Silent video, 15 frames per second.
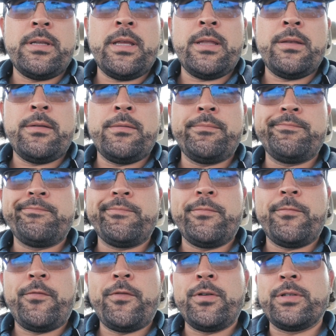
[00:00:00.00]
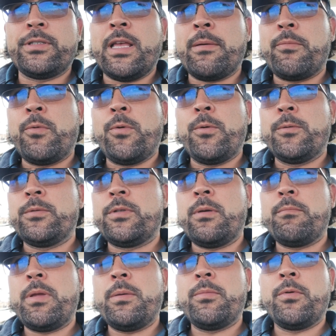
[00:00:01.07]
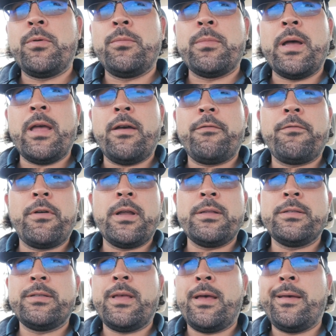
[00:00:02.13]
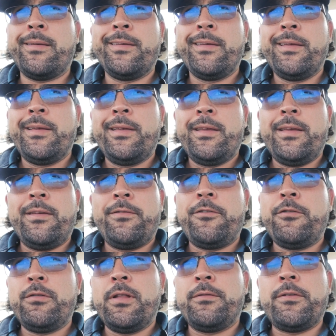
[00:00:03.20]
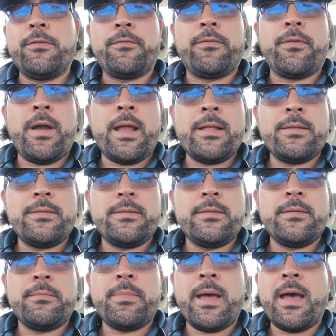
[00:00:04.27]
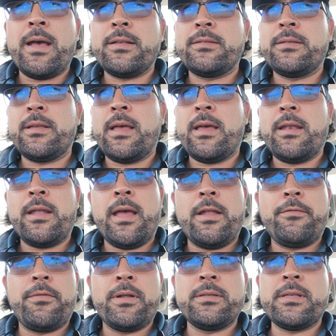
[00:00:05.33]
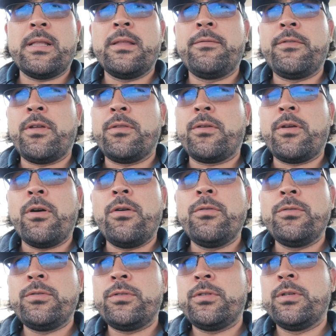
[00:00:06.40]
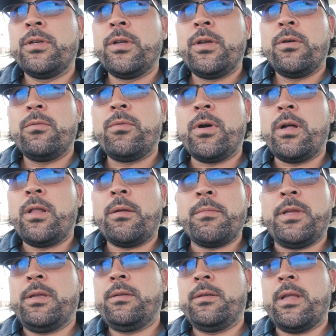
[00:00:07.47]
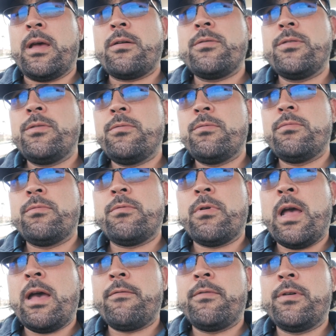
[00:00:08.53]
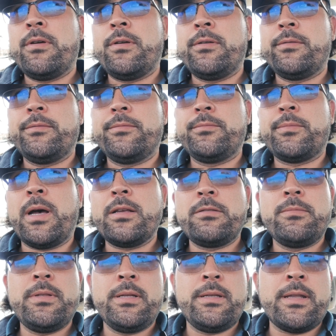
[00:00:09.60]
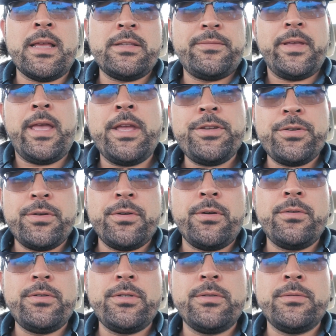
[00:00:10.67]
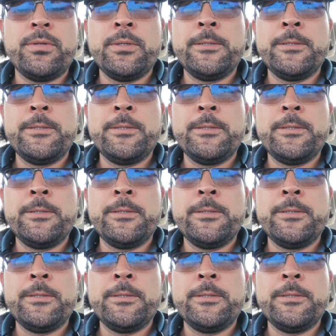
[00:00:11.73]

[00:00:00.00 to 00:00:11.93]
And for example, some people might have friends that, if you lived in France in the past and had friends that lived on the coast, well, I mean, now you have a possibly a nice vacation to go to